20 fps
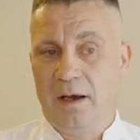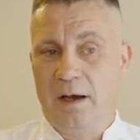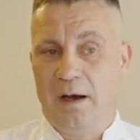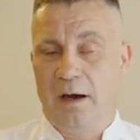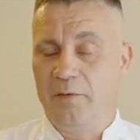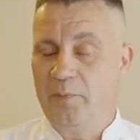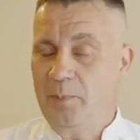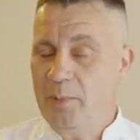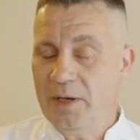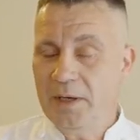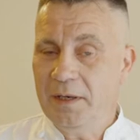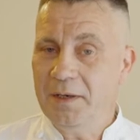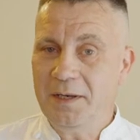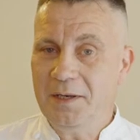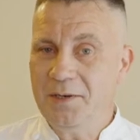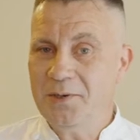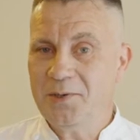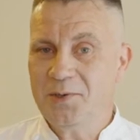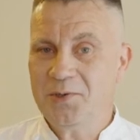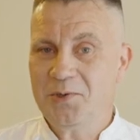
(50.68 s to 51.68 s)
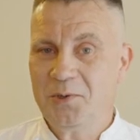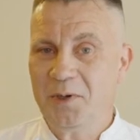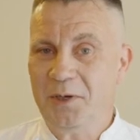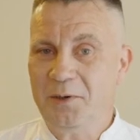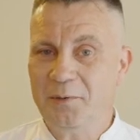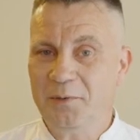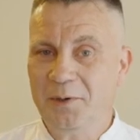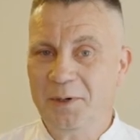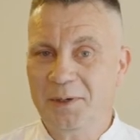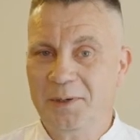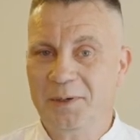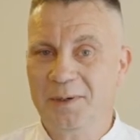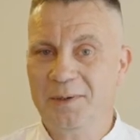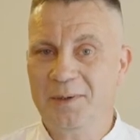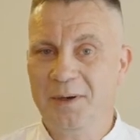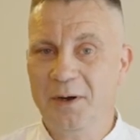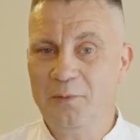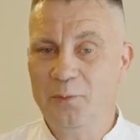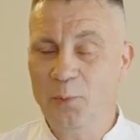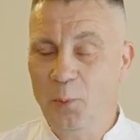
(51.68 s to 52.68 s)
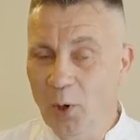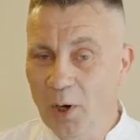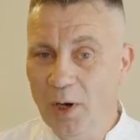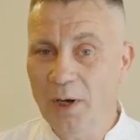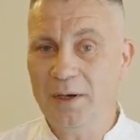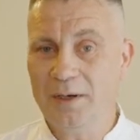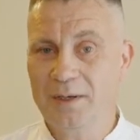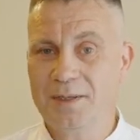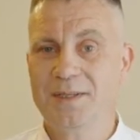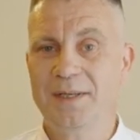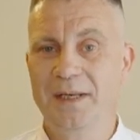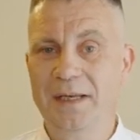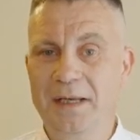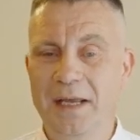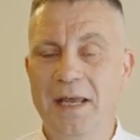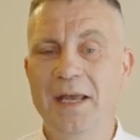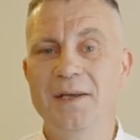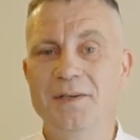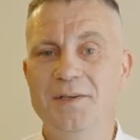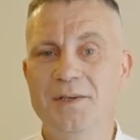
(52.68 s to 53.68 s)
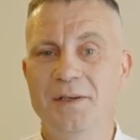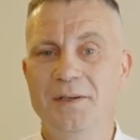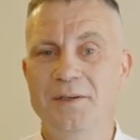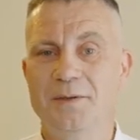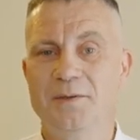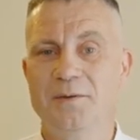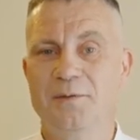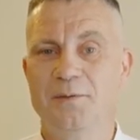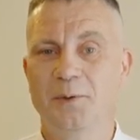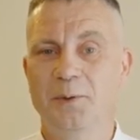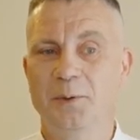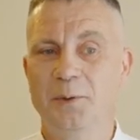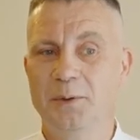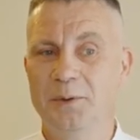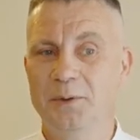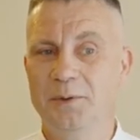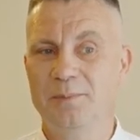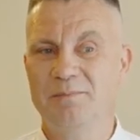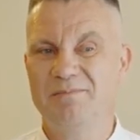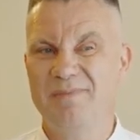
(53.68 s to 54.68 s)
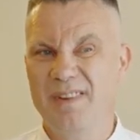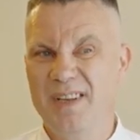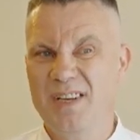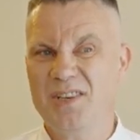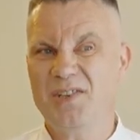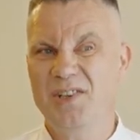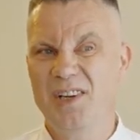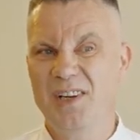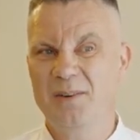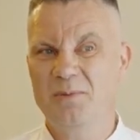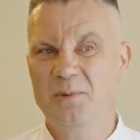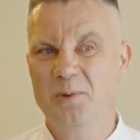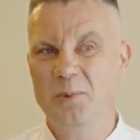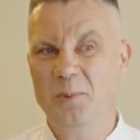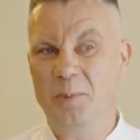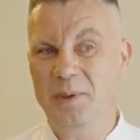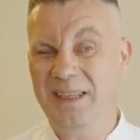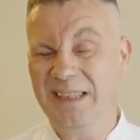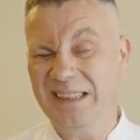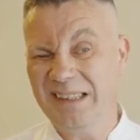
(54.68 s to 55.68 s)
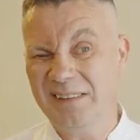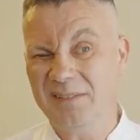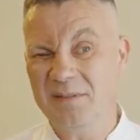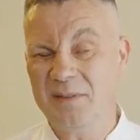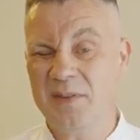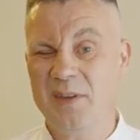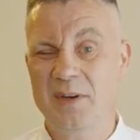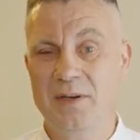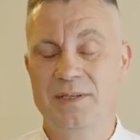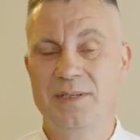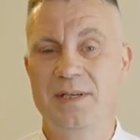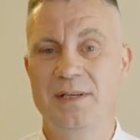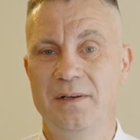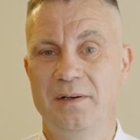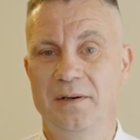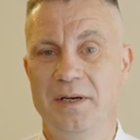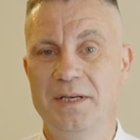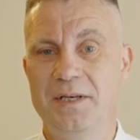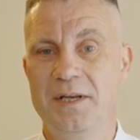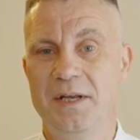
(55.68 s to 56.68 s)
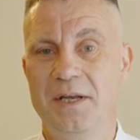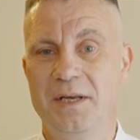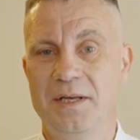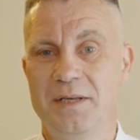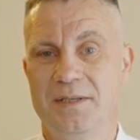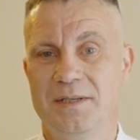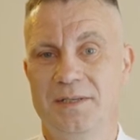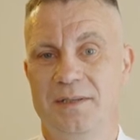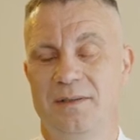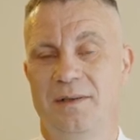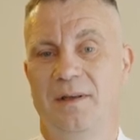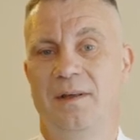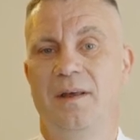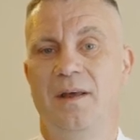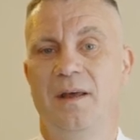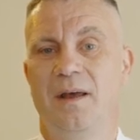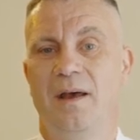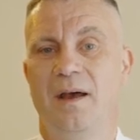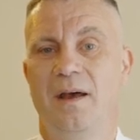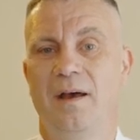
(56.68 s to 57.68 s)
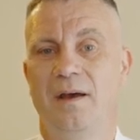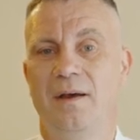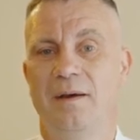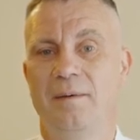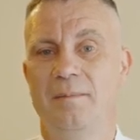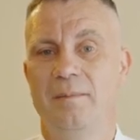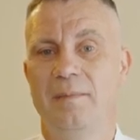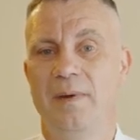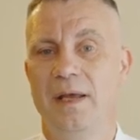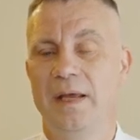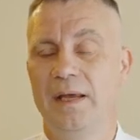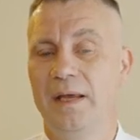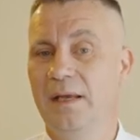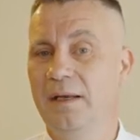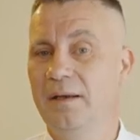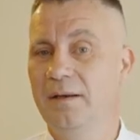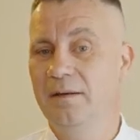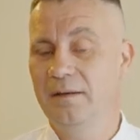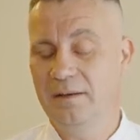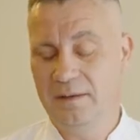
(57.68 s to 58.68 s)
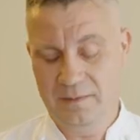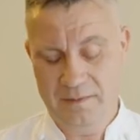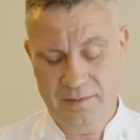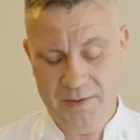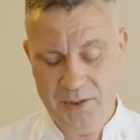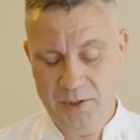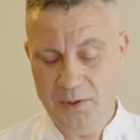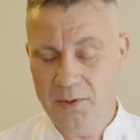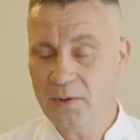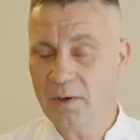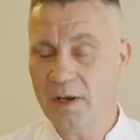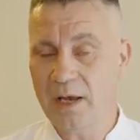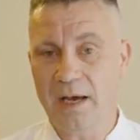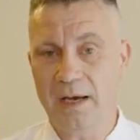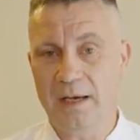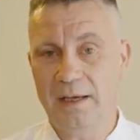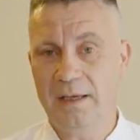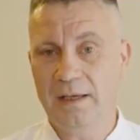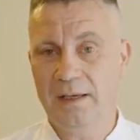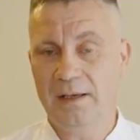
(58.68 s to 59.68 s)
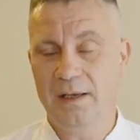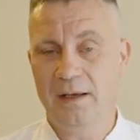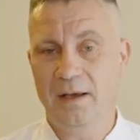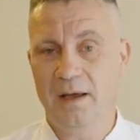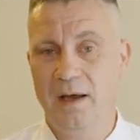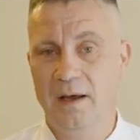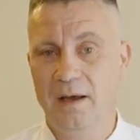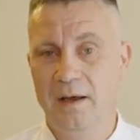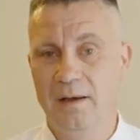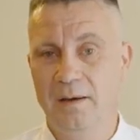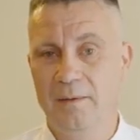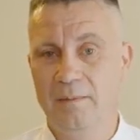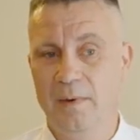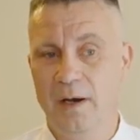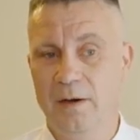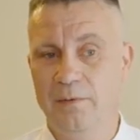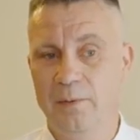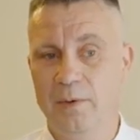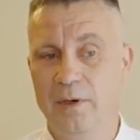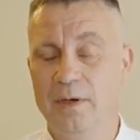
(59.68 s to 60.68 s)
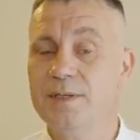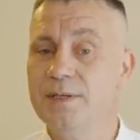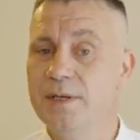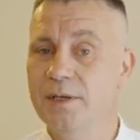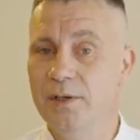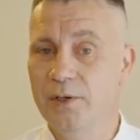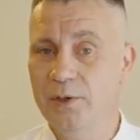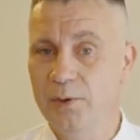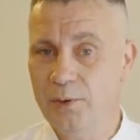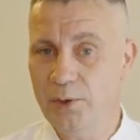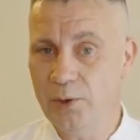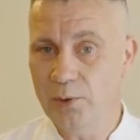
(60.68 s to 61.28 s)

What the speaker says: I've been in the industry I've worked in kitchens for, this year will be 39 years. In the UK, I've worked in New